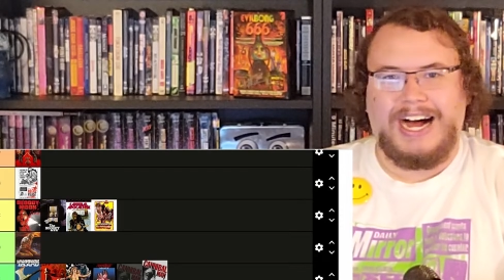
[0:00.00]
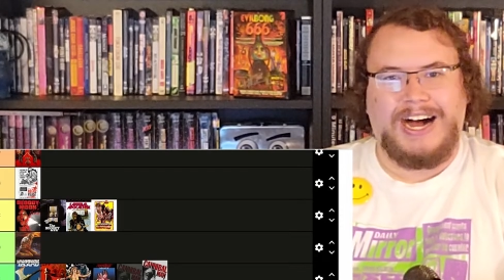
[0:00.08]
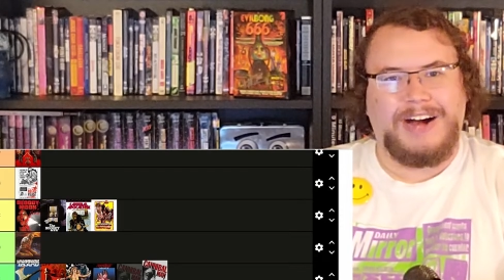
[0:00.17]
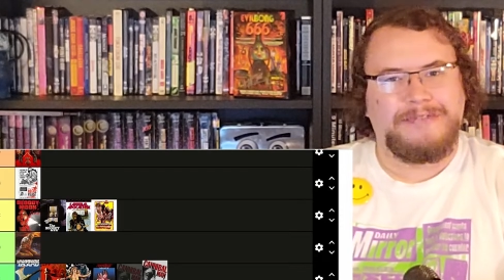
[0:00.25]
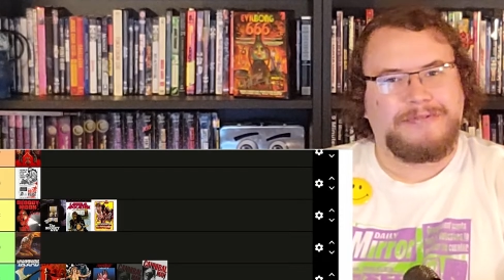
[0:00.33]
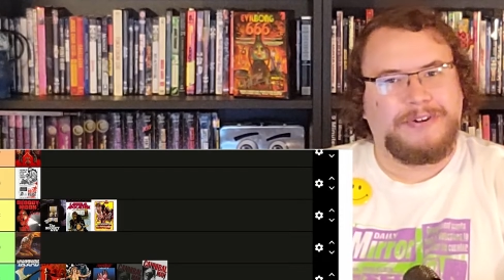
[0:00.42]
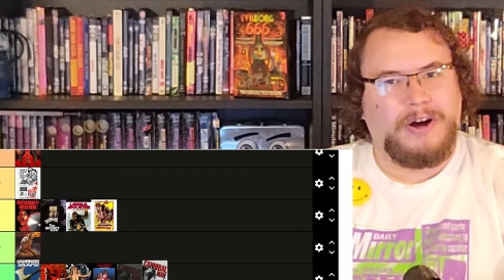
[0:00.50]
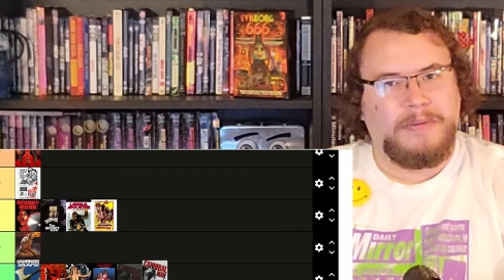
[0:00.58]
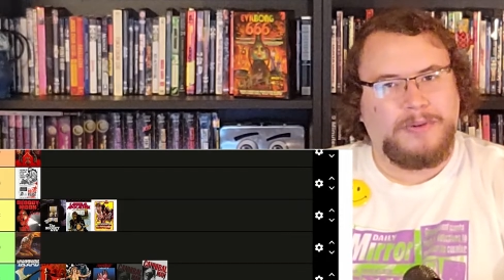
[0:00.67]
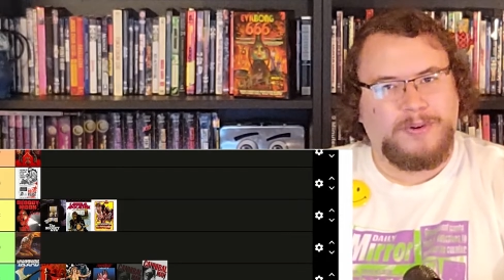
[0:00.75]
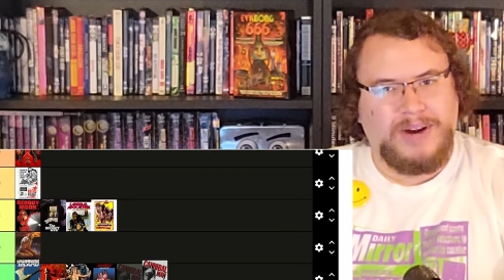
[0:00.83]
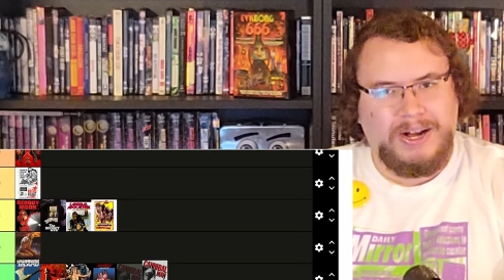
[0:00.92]
I've
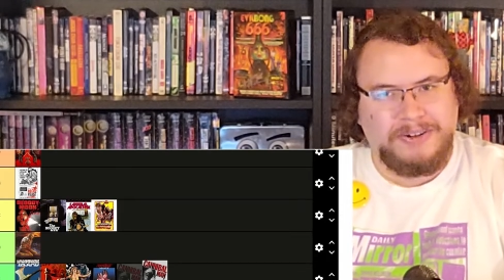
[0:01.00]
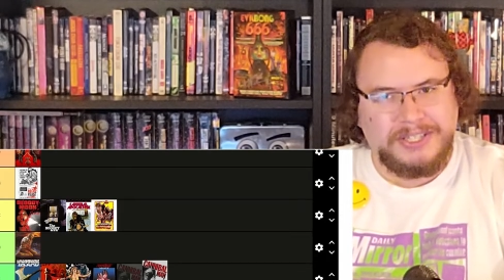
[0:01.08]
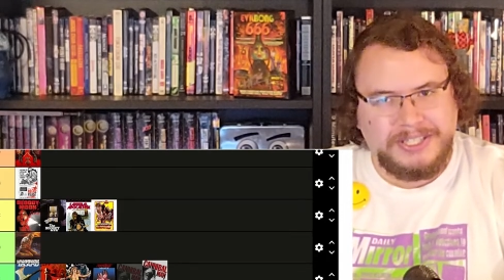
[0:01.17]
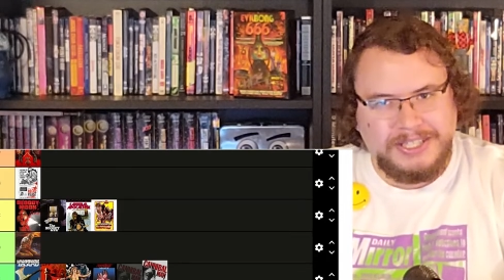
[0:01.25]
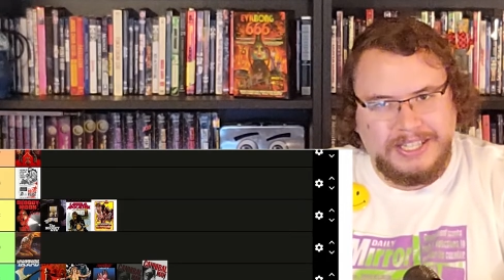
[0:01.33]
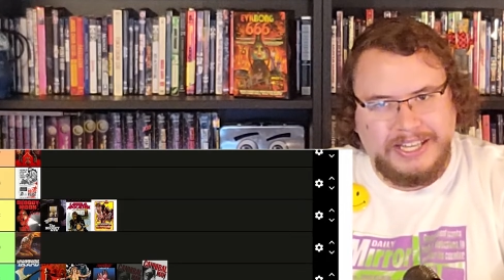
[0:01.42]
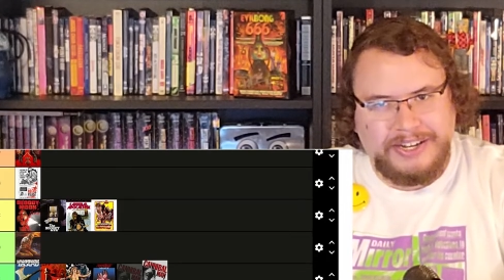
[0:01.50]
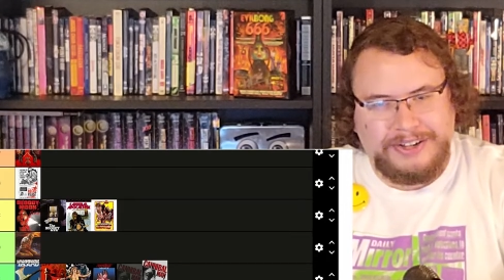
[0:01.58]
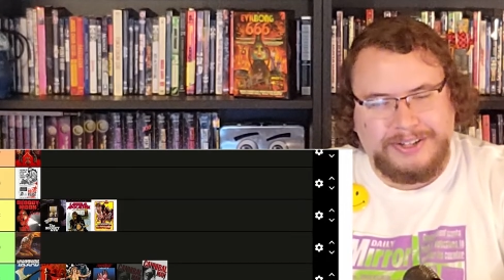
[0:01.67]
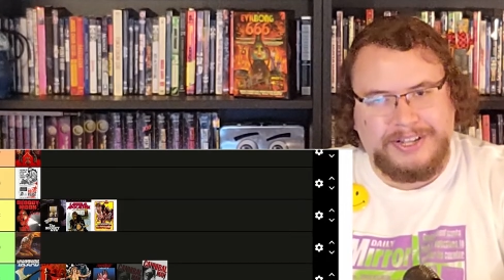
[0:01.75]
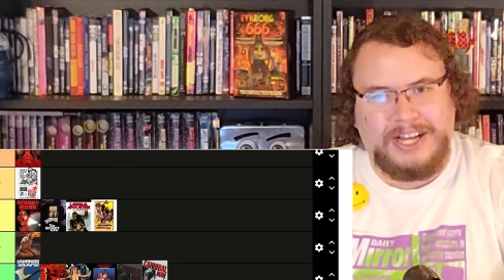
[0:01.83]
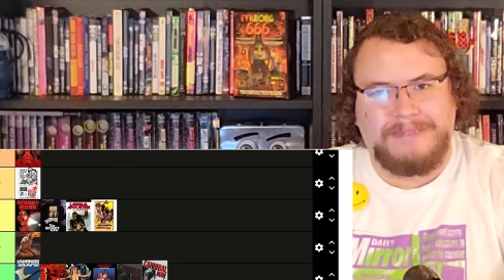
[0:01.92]
come around a
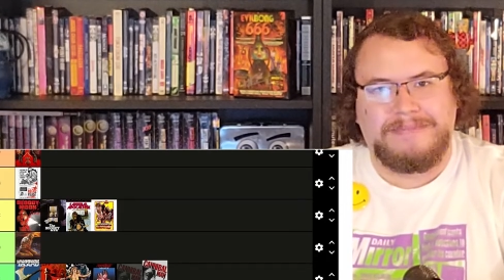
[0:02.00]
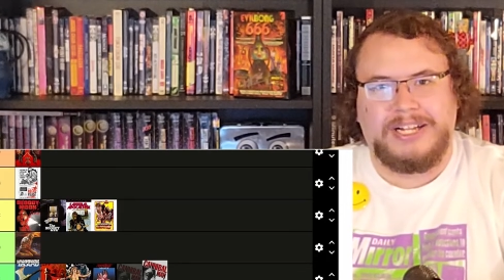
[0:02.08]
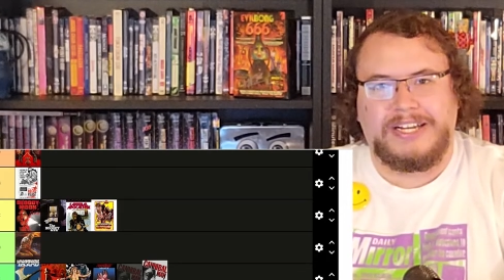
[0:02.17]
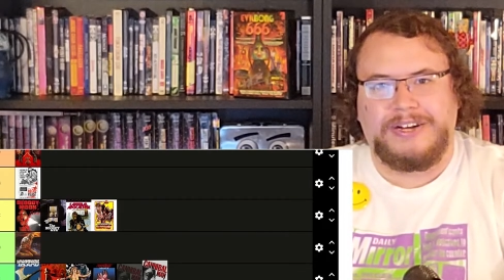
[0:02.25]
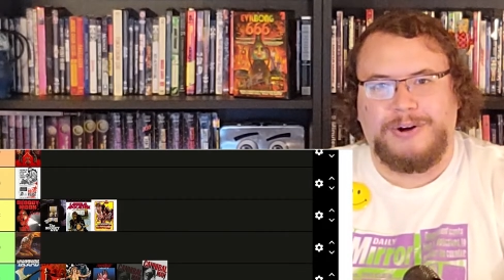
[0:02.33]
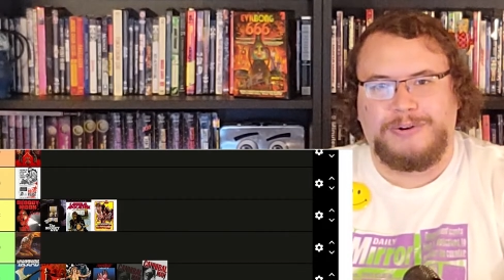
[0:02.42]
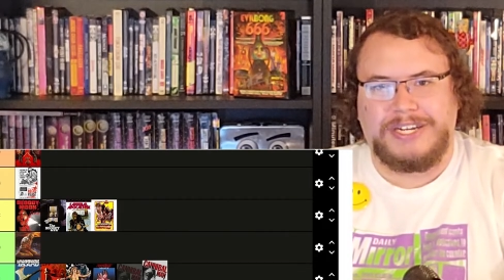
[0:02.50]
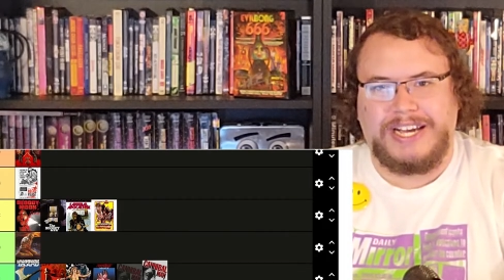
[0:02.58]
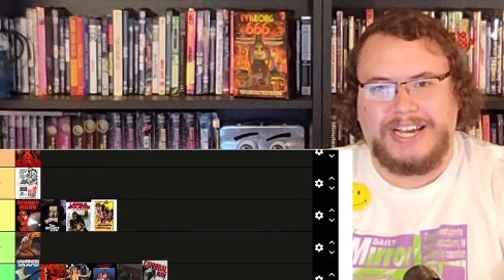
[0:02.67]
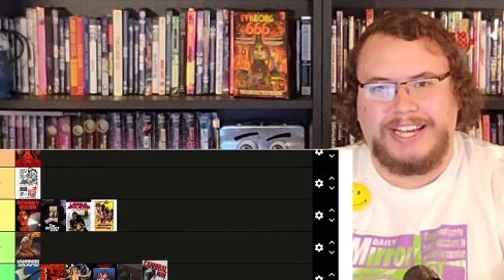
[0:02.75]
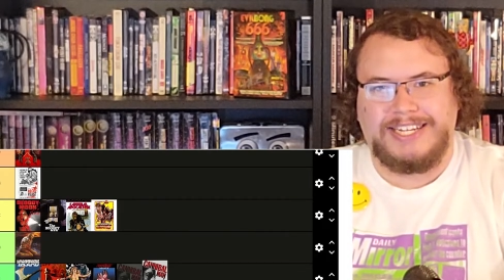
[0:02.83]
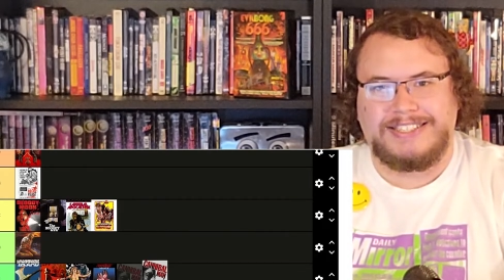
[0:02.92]
little. I'm like,
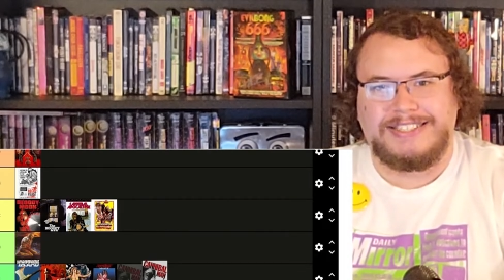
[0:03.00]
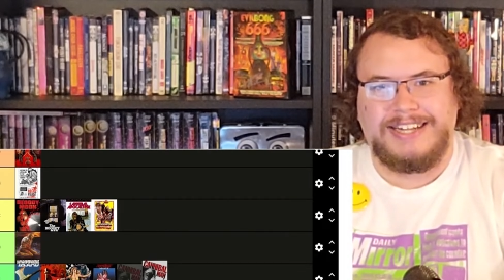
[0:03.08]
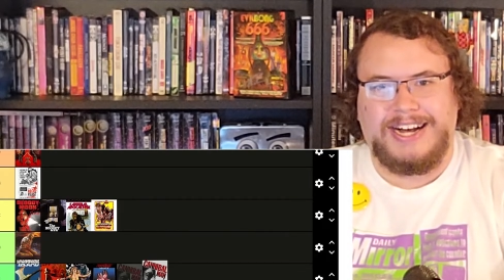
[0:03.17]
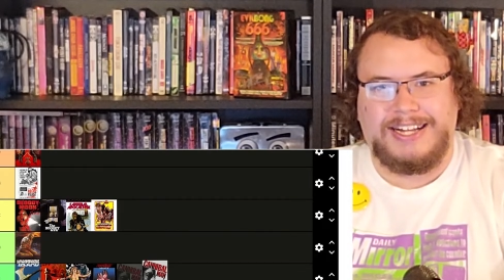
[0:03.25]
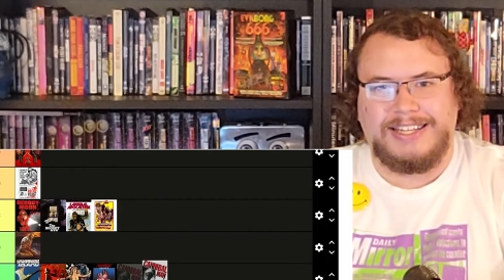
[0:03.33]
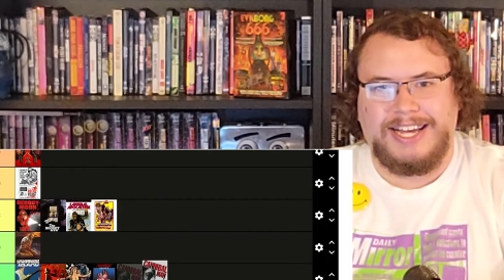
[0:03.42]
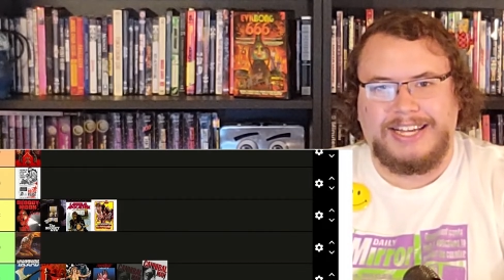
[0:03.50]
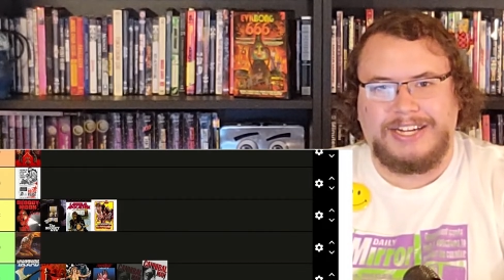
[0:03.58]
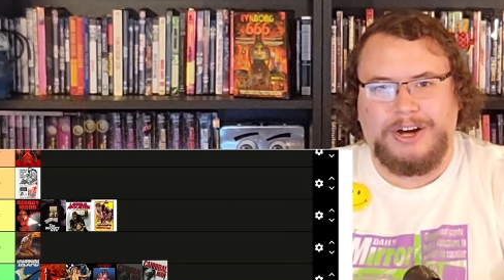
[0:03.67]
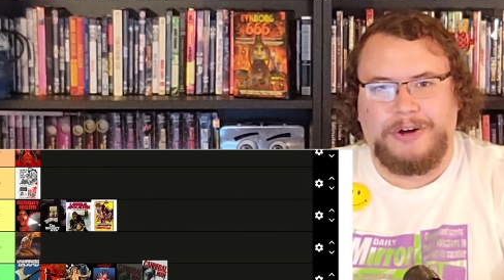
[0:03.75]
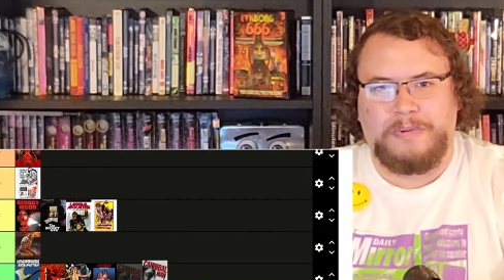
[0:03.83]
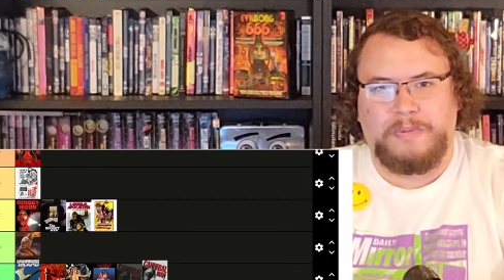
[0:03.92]
okay, it's not like
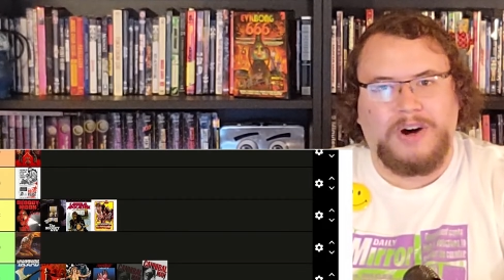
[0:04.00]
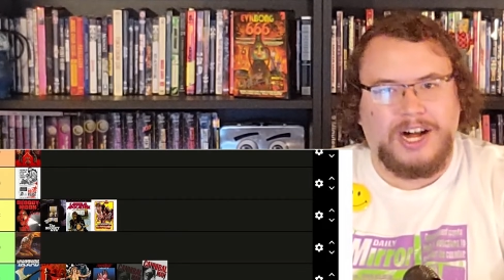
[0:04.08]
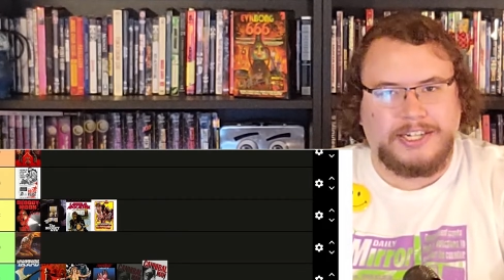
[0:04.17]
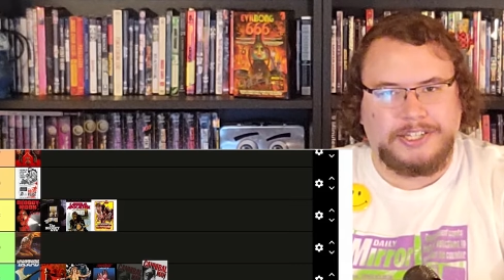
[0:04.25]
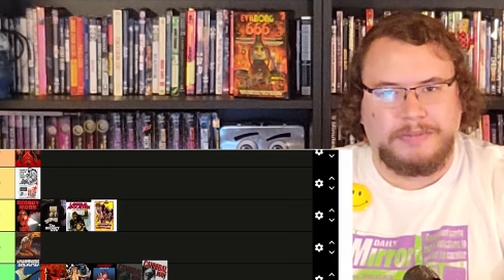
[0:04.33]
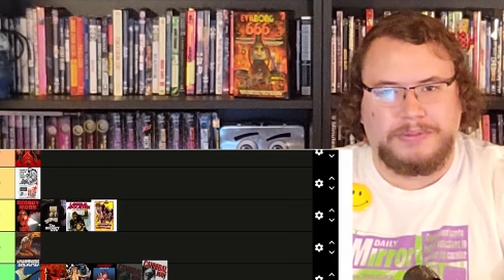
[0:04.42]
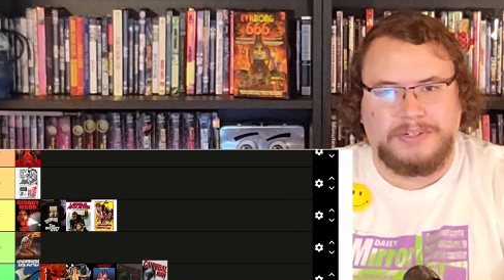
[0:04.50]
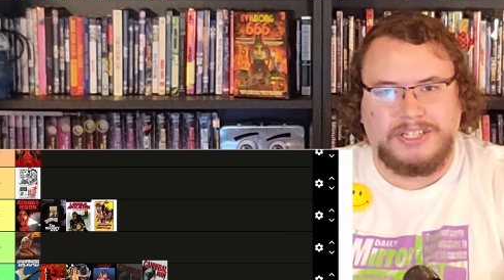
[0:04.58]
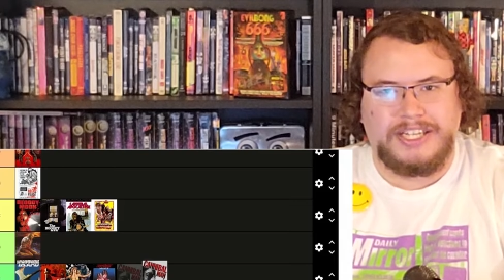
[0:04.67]
unwatchable.